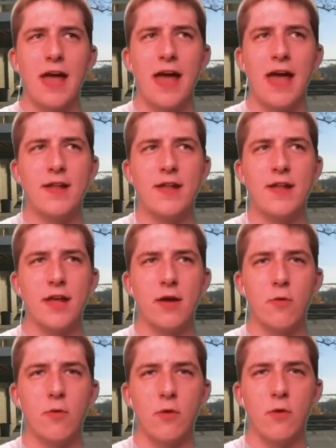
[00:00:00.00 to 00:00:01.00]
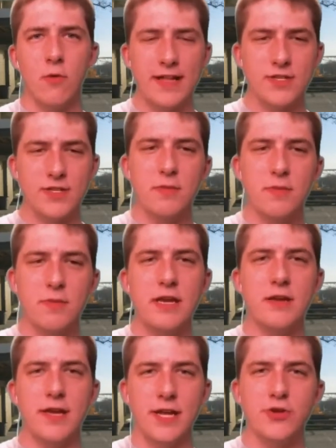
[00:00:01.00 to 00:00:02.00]
And it's going to
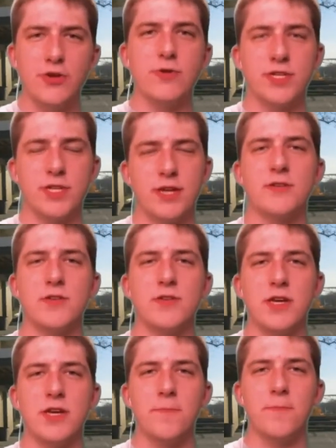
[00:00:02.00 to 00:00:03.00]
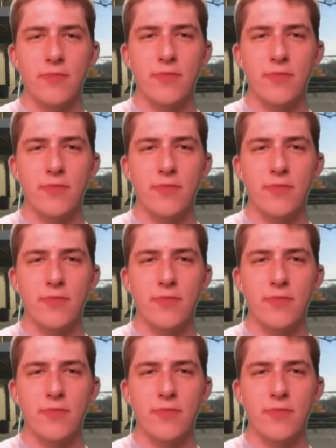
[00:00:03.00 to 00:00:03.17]
be interesting to see